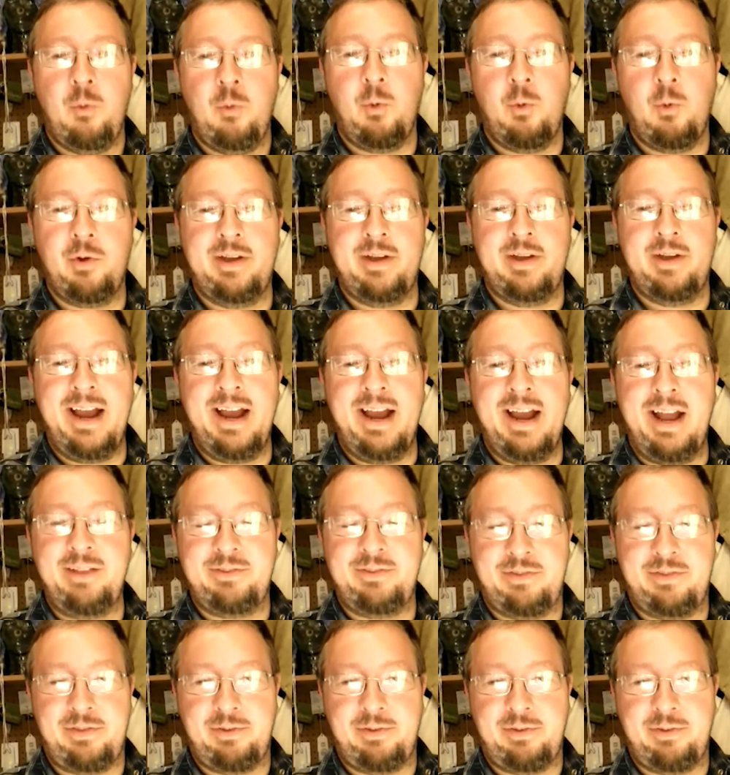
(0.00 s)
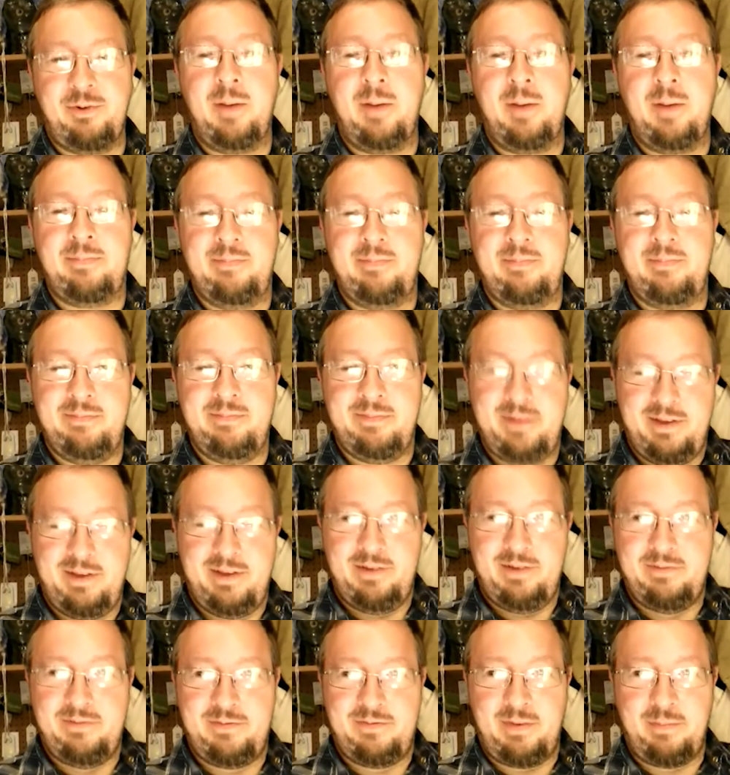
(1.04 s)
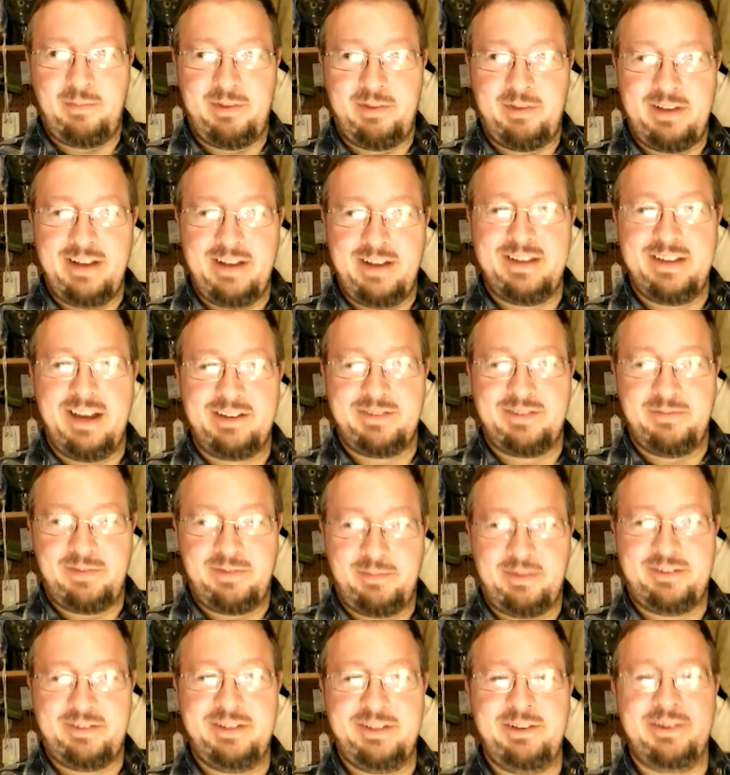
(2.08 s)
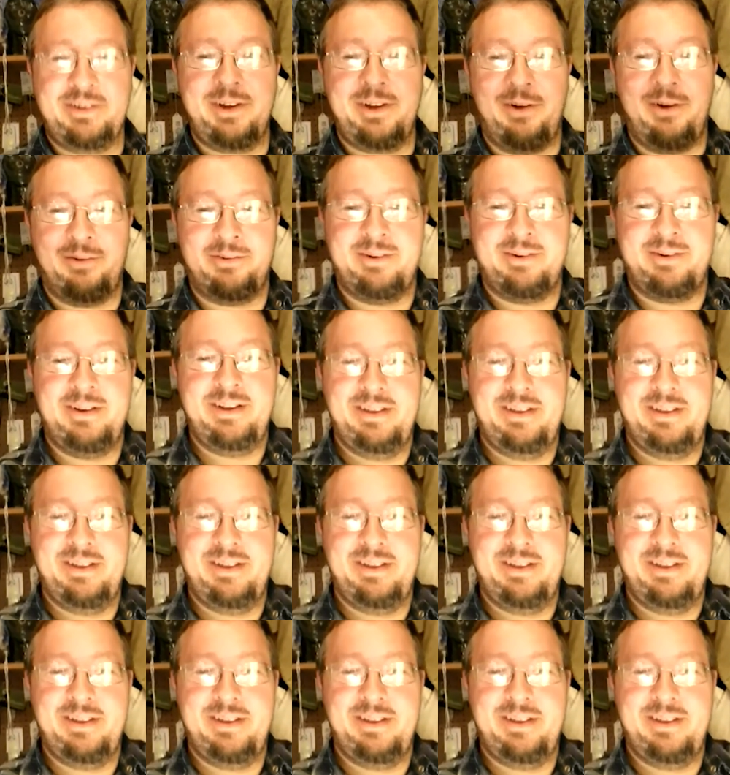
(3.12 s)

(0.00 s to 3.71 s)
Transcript: where the guy had threw up from latex and from the silicone.